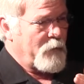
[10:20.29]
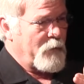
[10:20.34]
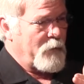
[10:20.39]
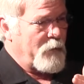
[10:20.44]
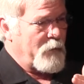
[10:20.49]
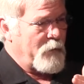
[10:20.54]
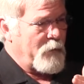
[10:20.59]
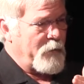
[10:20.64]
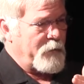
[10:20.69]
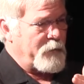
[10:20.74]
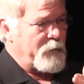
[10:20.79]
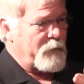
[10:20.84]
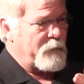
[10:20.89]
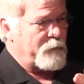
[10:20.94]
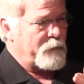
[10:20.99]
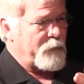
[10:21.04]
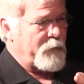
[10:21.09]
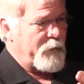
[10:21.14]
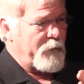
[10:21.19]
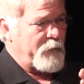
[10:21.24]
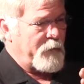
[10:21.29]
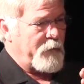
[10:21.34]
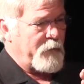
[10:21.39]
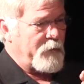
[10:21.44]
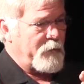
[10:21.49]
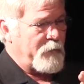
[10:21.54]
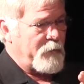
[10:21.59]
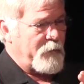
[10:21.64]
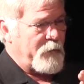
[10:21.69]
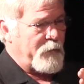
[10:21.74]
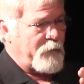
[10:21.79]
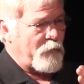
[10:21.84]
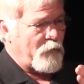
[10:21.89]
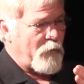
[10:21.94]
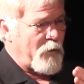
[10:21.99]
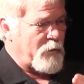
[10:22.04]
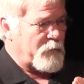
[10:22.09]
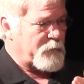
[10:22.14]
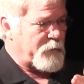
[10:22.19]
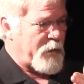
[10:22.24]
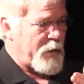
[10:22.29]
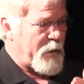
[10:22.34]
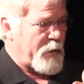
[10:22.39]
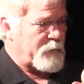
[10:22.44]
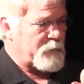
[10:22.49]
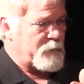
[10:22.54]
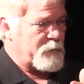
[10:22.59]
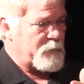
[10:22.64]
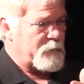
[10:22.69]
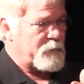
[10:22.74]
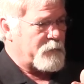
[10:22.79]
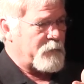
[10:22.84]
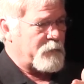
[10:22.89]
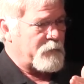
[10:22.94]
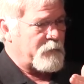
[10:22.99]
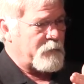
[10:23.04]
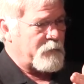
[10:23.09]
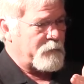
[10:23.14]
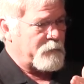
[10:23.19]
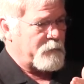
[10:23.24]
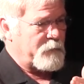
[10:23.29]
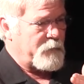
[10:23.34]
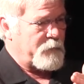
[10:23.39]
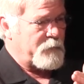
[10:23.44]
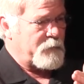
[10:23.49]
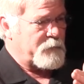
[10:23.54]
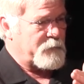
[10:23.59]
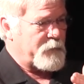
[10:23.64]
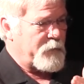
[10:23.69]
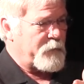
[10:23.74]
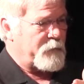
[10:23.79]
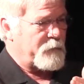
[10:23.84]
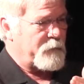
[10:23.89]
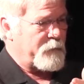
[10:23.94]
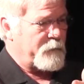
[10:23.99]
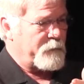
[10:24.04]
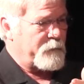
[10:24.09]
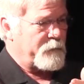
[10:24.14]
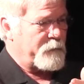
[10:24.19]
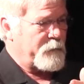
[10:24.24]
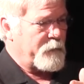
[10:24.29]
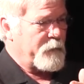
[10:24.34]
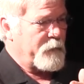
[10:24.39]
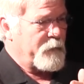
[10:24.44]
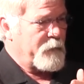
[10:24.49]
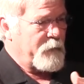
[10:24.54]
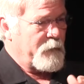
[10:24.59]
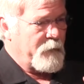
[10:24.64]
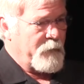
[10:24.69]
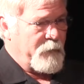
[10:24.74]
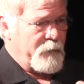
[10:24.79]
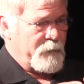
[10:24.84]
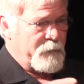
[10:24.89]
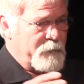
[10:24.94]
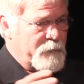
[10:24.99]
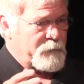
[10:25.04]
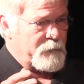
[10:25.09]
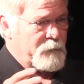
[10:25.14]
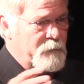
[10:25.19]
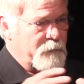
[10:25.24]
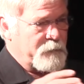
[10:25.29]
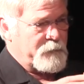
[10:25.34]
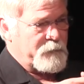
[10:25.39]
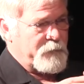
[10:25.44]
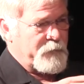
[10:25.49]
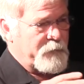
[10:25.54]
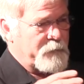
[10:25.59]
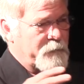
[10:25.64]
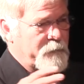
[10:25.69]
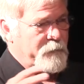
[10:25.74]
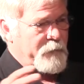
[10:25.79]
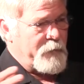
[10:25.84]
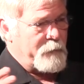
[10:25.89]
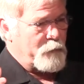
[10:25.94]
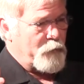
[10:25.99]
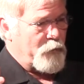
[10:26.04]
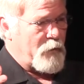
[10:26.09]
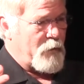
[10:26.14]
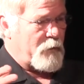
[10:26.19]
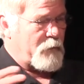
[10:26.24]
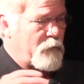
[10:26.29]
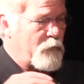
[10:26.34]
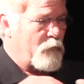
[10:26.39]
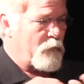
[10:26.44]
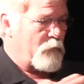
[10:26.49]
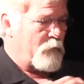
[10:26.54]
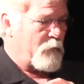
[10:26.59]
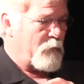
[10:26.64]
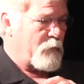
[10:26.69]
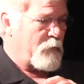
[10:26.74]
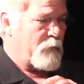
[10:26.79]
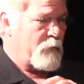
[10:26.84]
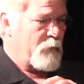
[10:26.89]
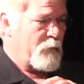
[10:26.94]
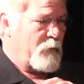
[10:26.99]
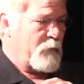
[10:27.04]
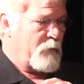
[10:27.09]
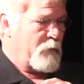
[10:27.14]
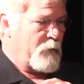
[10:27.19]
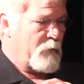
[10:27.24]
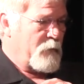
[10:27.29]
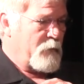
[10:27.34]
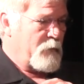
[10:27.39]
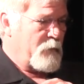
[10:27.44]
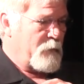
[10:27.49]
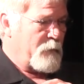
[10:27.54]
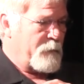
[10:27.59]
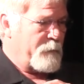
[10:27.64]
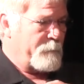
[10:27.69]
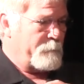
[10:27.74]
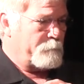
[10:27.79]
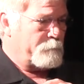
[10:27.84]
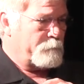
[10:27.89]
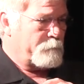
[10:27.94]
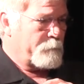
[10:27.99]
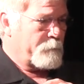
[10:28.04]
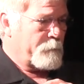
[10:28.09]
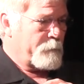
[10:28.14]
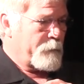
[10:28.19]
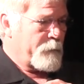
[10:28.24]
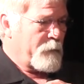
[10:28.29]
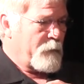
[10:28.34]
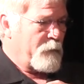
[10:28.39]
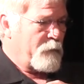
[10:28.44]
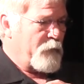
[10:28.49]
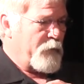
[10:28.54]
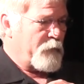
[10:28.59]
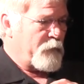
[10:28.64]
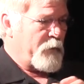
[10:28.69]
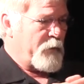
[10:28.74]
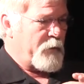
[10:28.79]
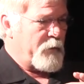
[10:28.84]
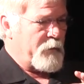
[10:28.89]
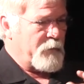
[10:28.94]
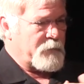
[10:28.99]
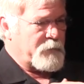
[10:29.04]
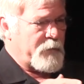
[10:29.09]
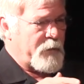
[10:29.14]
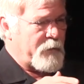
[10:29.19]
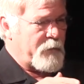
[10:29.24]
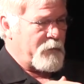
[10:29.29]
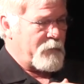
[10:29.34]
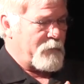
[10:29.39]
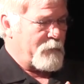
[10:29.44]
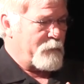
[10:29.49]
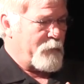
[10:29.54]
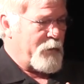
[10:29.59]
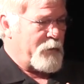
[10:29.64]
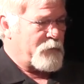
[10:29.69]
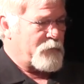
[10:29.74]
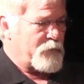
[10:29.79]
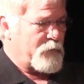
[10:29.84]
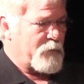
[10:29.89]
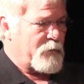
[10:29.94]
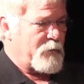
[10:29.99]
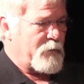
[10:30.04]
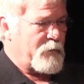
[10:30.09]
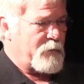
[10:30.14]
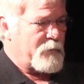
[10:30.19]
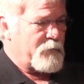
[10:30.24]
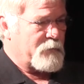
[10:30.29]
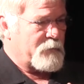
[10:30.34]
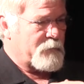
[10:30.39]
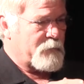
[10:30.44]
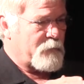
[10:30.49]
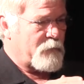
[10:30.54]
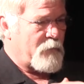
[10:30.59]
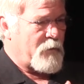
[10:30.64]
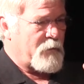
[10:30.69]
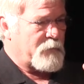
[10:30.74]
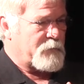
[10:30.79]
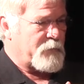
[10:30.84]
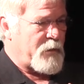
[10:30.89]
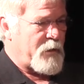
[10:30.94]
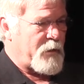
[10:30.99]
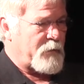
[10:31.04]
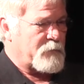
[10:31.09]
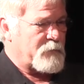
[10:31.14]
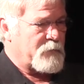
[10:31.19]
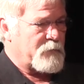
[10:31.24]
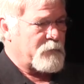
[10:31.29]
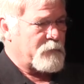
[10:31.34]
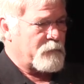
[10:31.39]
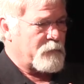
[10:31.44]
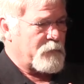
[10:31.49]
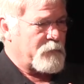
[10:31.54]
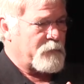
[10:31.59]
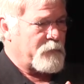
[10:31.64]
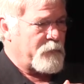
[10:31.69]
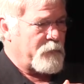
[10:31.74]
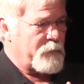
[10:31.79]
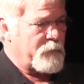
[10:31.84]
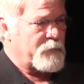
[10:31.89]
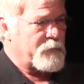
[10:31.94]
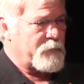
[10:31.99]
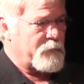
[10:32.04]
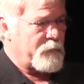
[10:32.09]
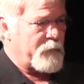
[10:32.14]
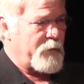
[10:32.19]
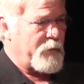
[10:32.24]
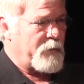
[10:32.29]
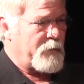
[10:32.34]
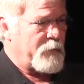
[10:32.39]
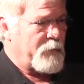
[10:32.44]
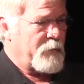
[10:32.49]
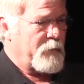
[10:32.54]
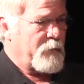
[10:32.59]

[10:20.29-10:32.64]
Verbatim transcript: uh, identifying a, a, cross axis at the, at the center of this little six or eight block core, um, we created a second dimension, and this cross axis was 3rd Street.